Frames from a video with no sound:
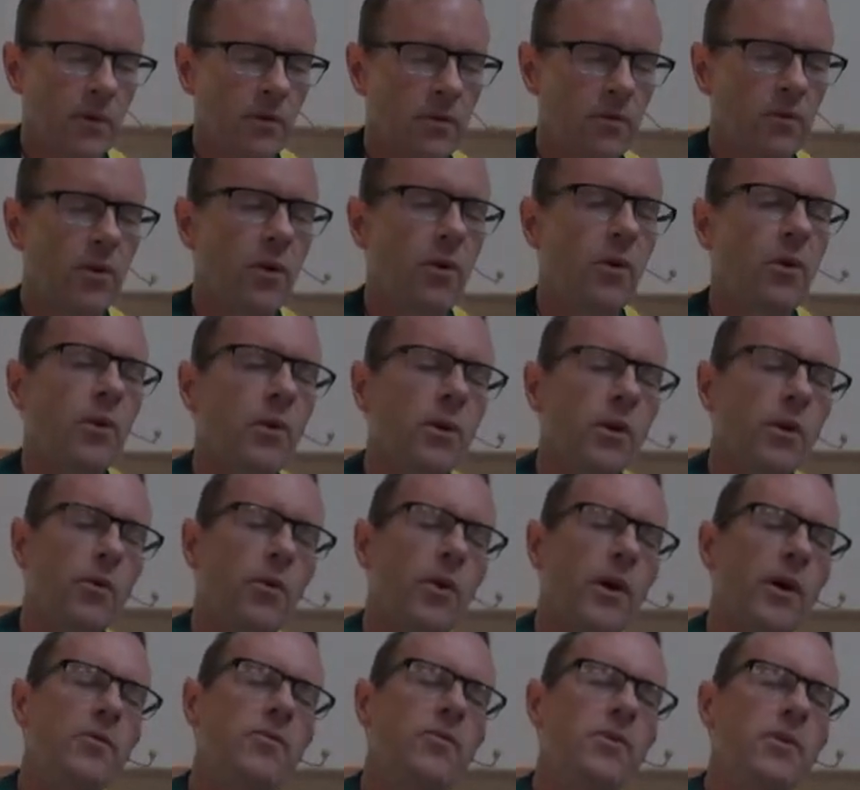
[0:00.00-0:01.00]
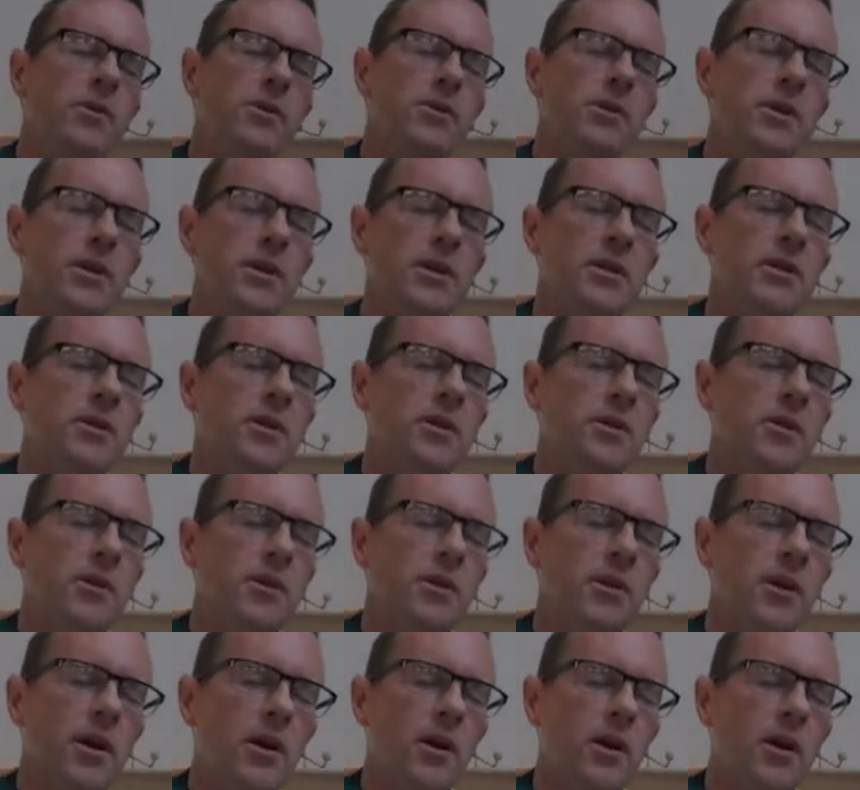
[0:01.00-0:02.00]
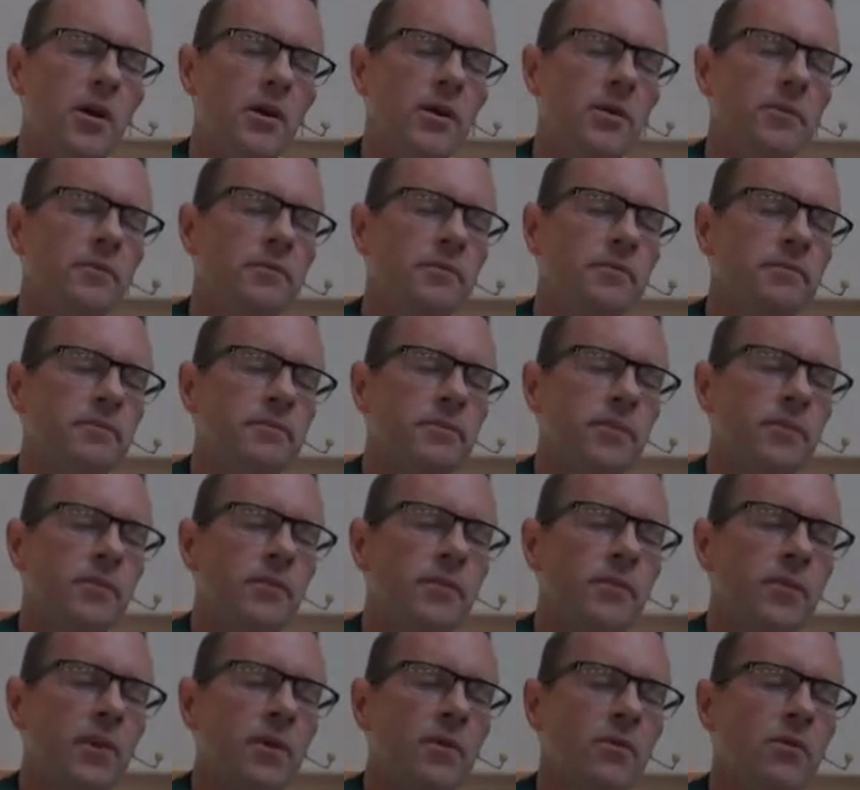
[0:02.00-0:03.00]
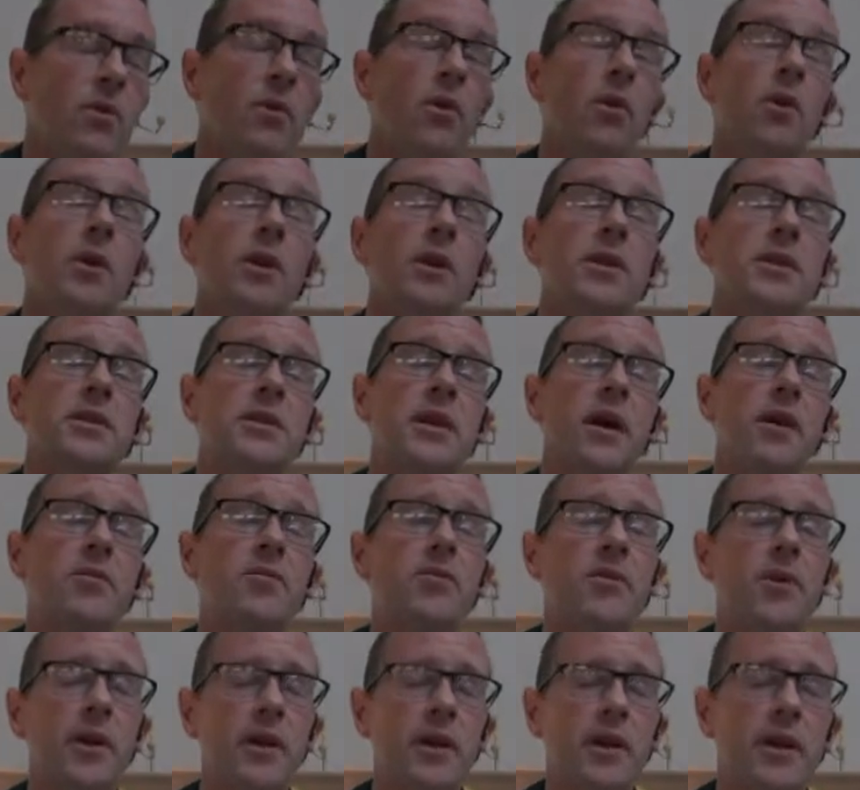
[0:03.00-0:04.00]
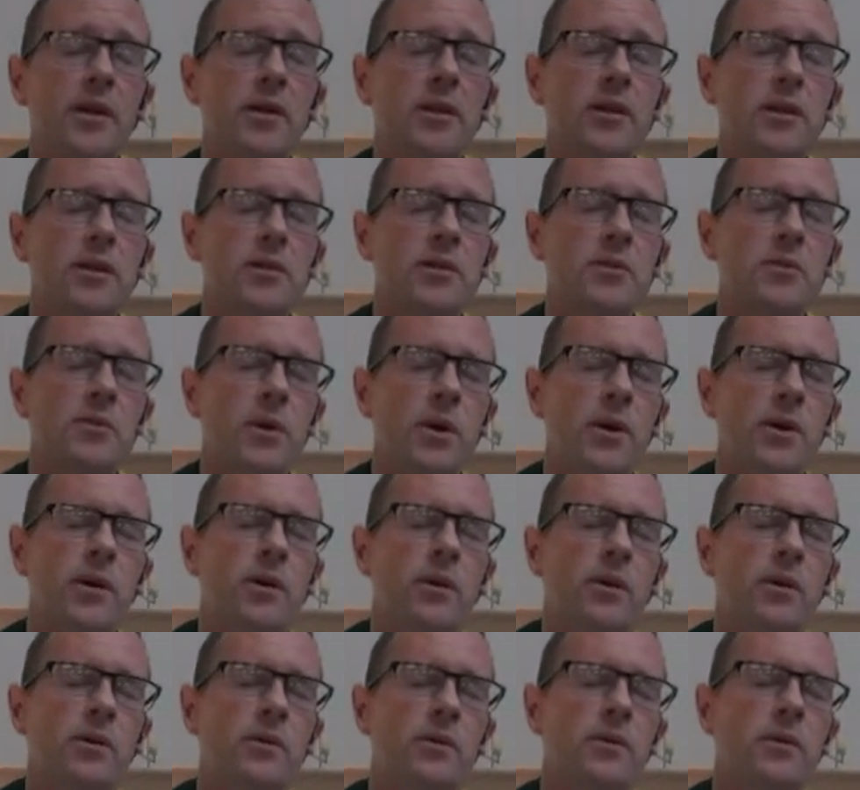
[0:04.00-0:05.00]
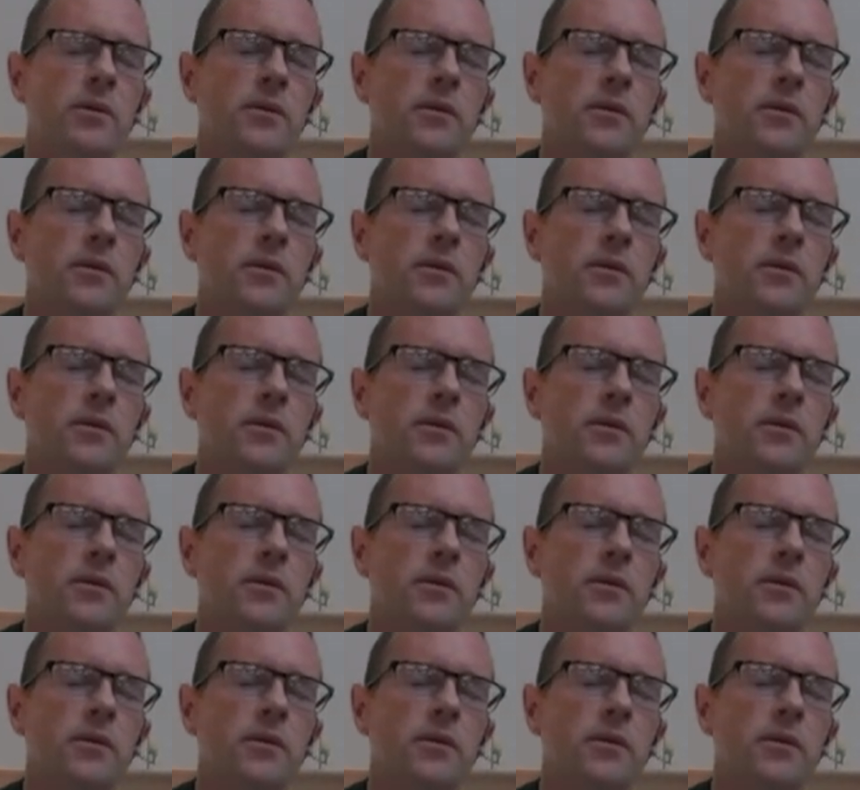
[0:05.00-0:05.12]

For all the refugees, Lord God, for all the suffering in this world,